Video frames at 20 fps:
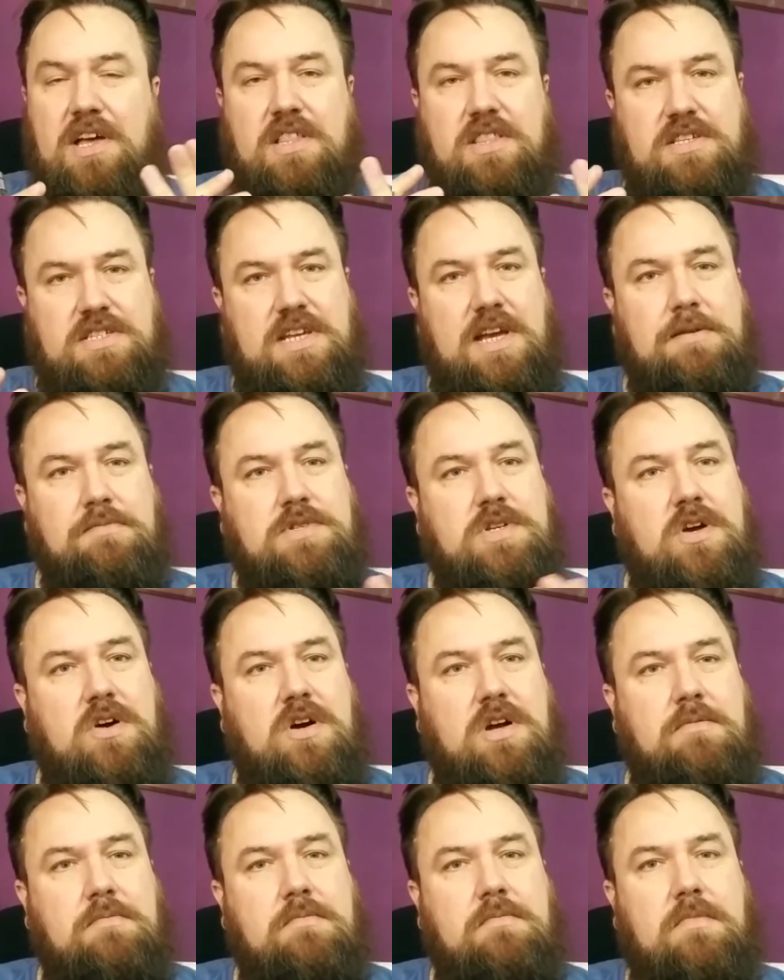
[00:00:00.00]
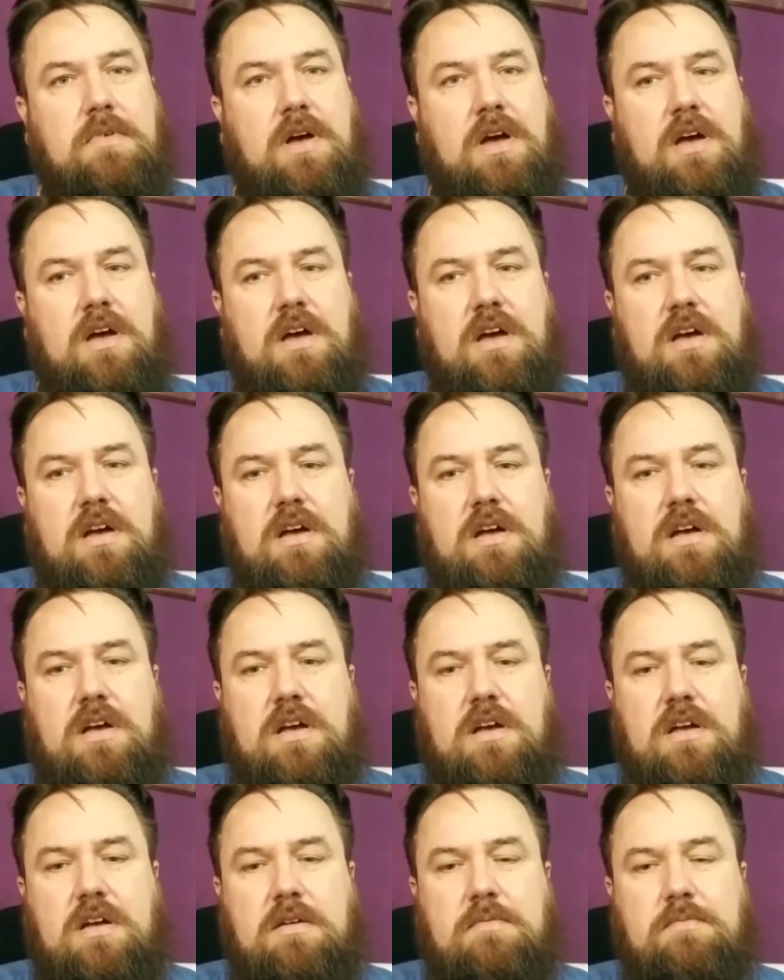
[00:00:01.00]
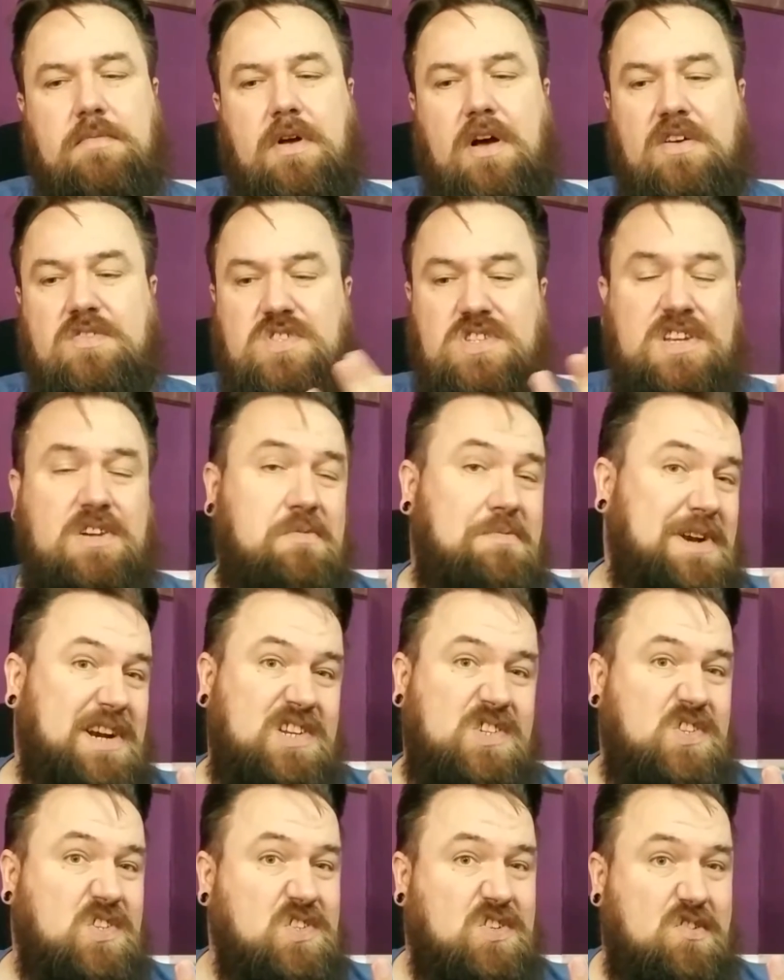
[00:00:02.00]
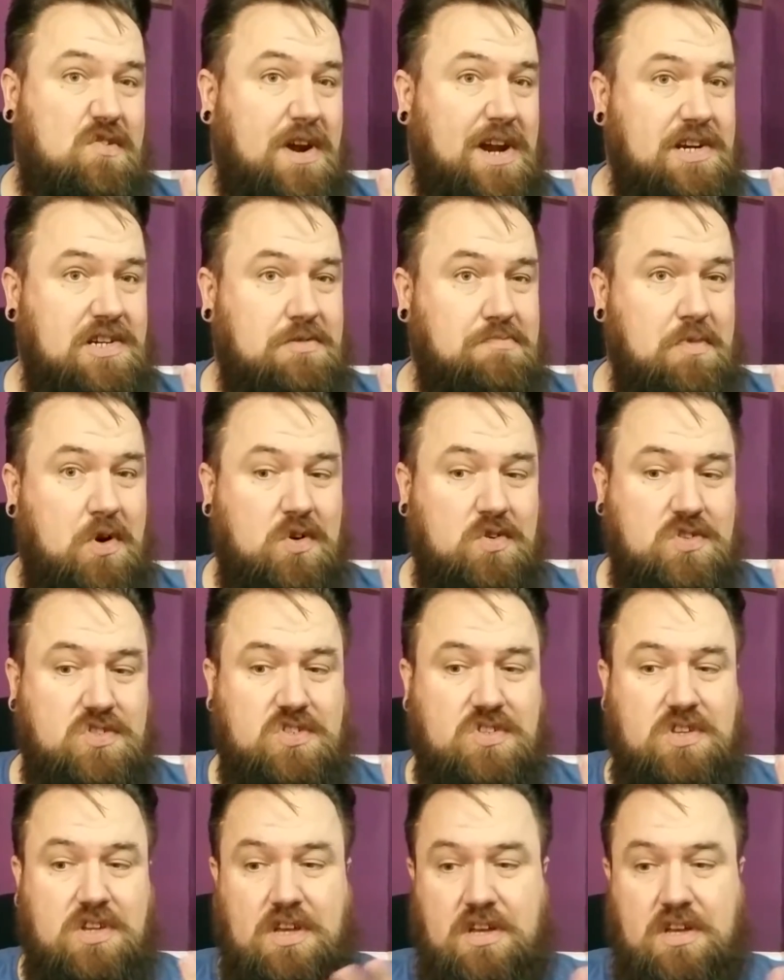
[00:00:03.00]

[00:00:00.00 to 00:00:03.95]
at the same time, I still managed to scratch mods.